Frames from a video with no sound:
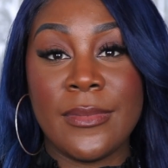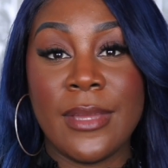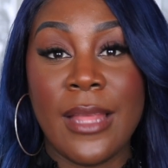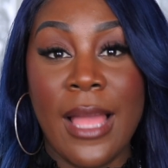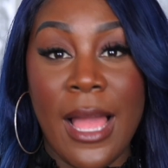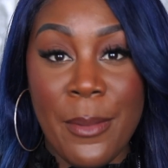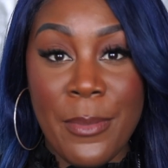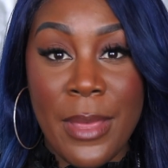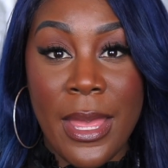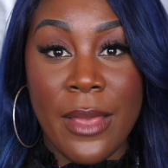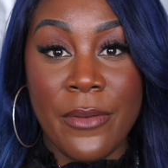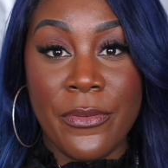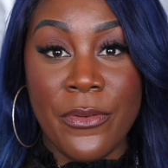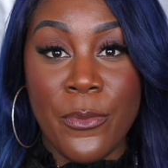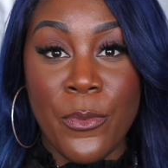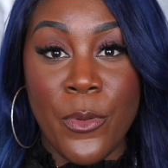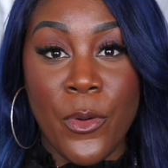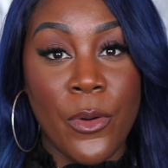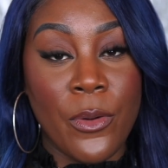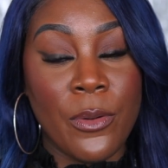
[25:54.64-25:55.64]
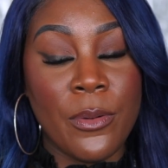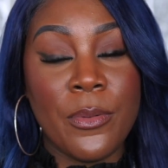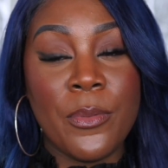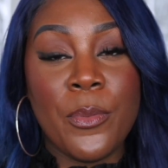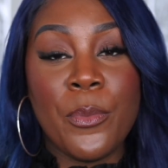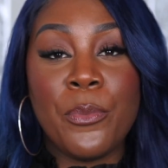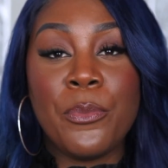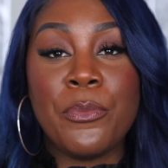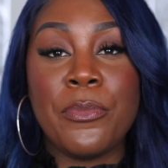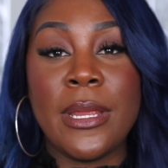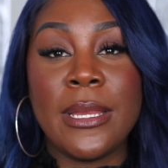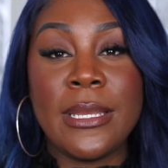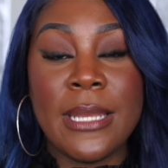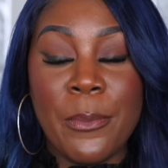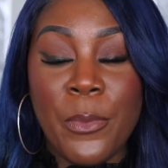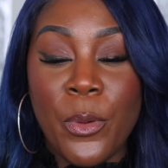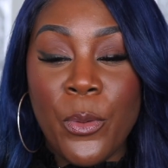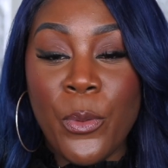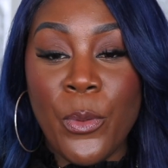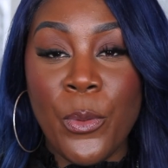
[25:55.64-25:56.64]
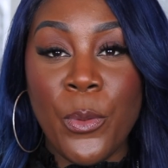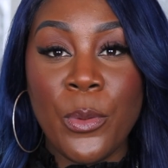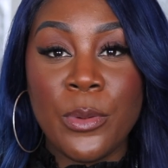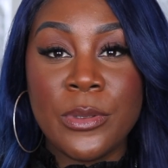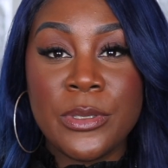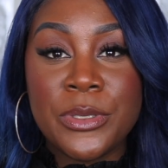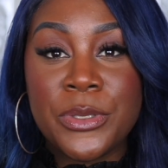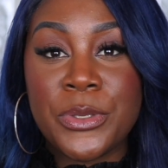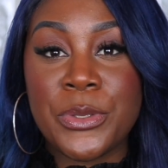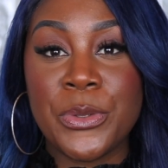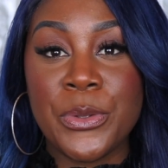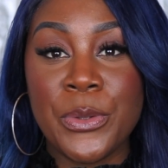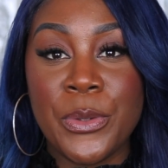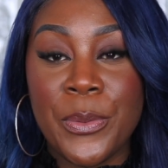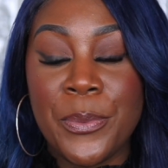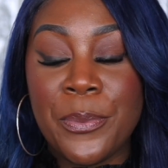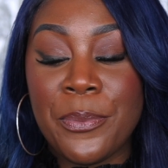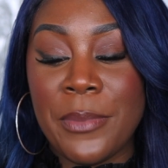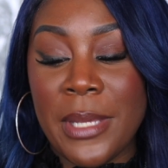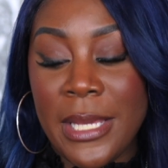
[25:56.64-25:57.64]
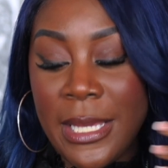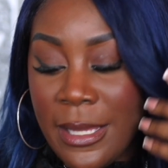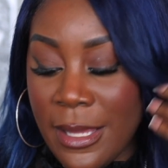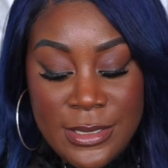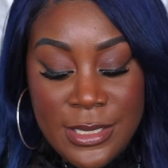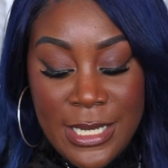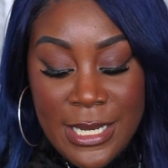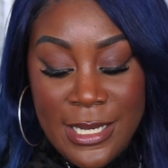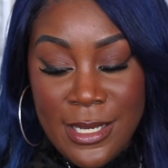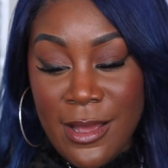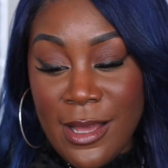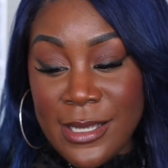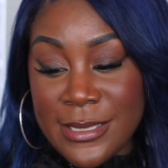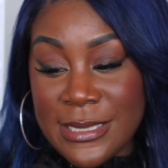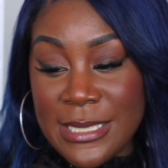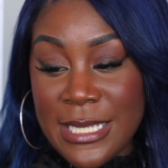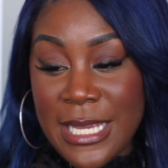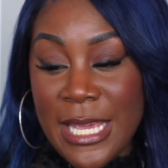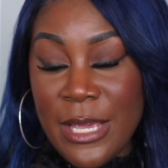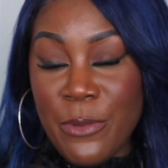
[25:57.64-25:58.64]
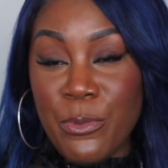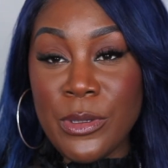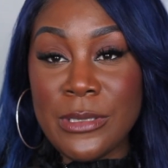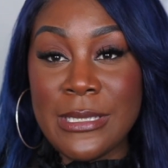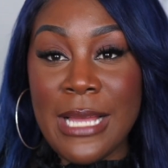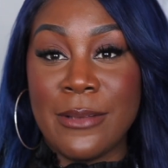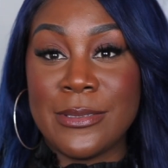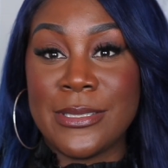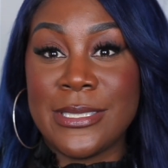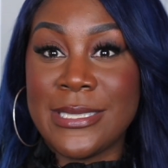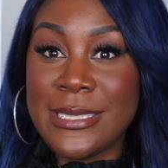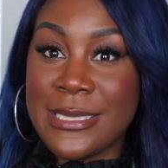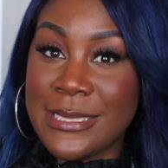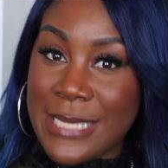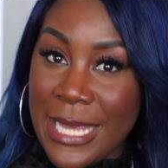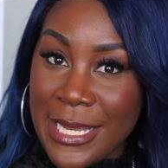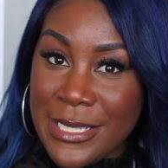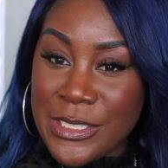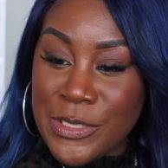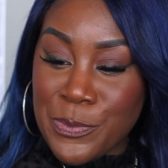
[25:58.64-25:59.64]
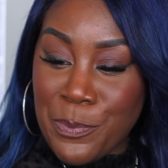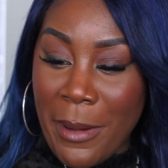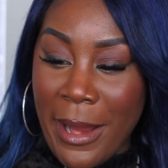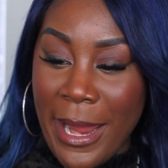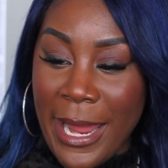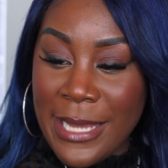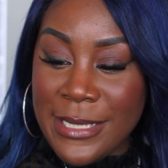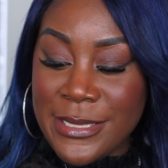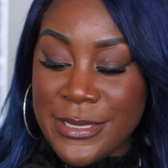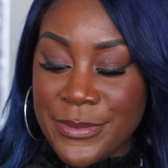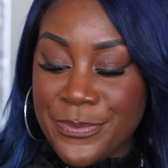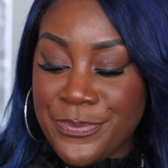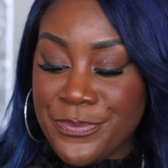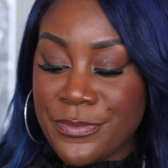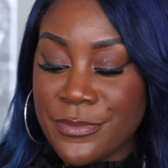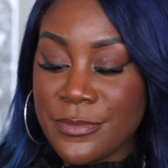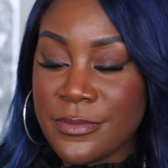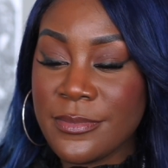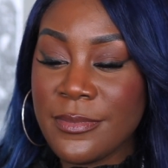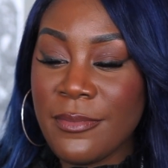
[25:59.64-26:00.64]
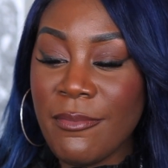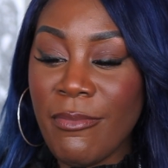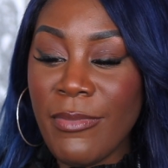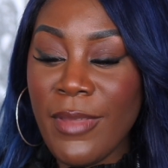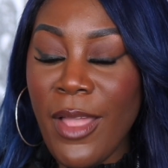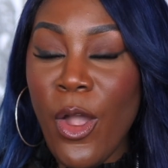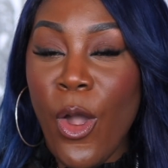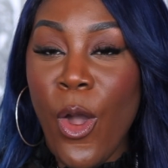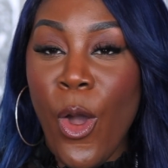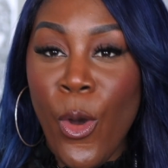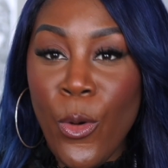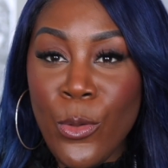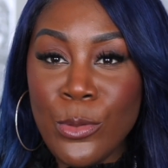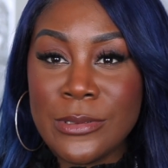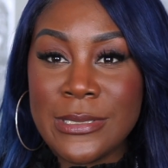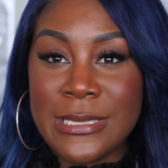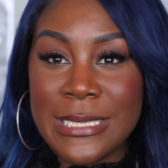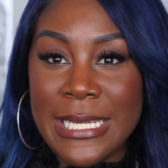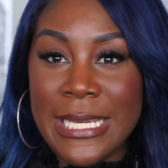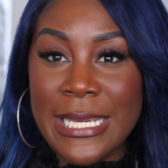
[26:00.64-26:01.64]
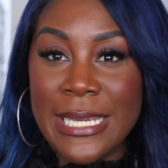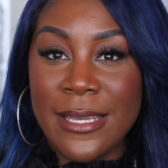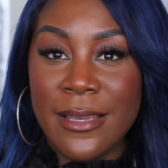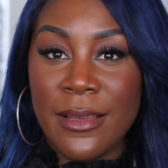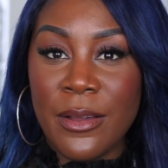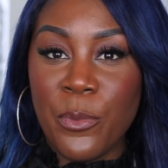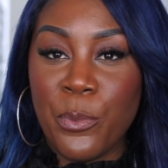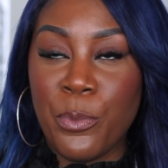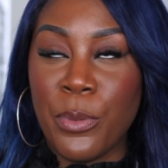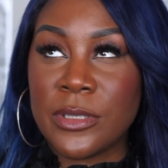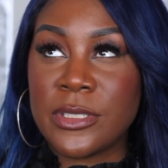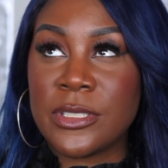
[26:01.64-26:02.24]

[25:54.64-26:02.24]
I'm here for more. Bring them all to me. So then lastly, we're down to setting sprays. Oldie, but